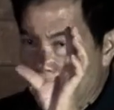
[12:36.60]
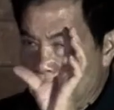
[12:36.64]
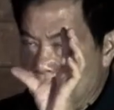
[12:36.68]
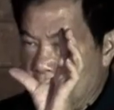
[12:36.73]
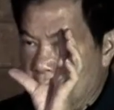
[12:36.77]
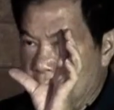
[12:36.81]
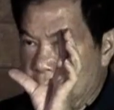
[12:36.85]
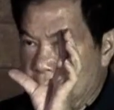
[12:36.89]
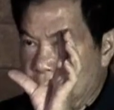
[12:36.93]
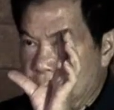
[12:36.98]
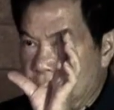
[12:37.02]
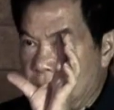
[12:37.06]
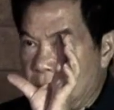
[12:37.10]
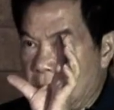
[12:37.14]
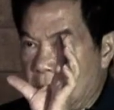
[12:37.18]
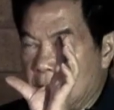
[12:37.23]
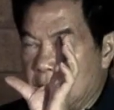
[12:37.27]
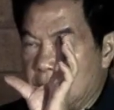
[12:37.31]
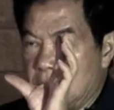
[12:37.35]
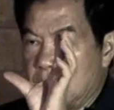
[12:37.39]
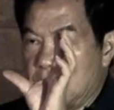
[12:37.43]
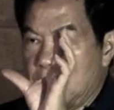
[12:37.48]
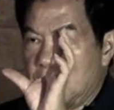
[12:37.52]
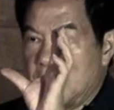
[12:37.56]
can you
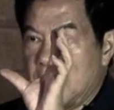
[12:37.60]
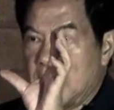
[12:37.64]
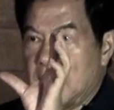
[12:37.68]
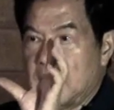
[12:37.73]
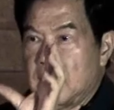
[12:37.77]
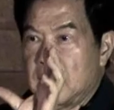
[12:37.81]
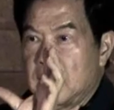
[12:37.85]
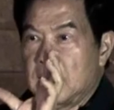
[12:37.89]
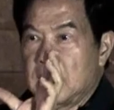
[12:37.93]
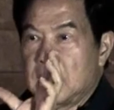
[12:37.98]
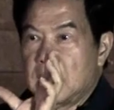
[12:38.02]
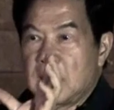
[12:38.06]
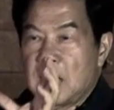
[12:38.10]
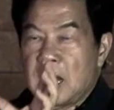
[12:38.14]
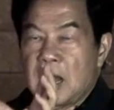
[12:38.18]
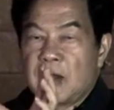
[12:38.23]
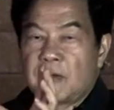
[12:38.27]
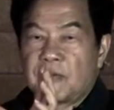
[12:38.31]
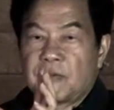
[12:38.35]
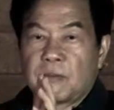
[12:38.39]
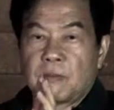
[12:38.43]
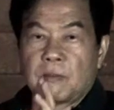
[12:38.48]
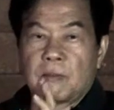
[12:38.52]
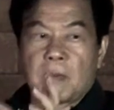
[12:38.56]
accumulate
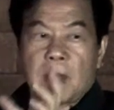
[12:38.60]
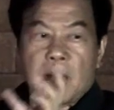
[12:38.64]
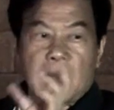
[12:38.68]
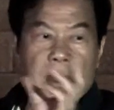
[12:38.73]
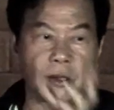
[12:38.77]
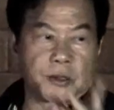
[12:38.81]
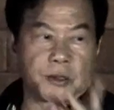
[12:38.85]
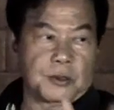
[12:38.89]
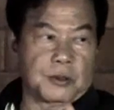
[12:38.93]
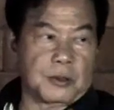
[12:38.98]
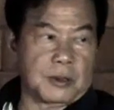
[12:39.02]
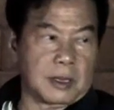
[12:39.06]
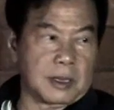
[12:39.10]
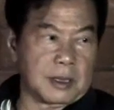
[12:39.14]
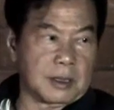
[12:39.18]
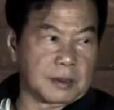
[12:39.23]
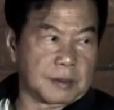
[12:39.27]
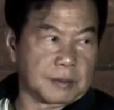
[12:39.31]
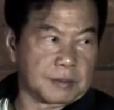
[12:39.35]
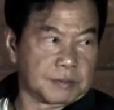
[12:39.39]
enough melatonin?